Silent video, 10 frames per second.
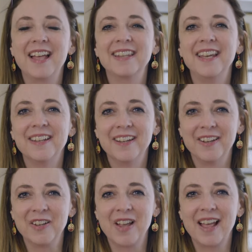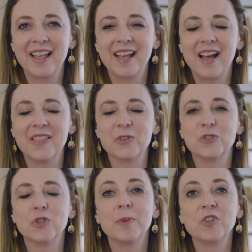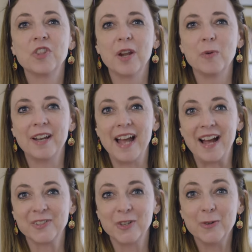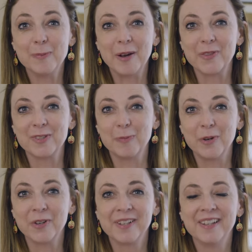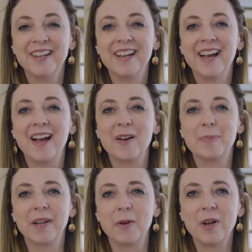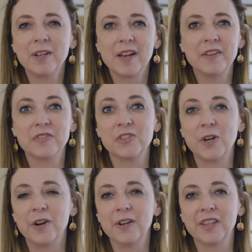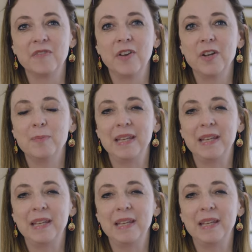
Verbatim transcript: Elena, there's so much that I want to ask you about this book, but I want to kind of start at the very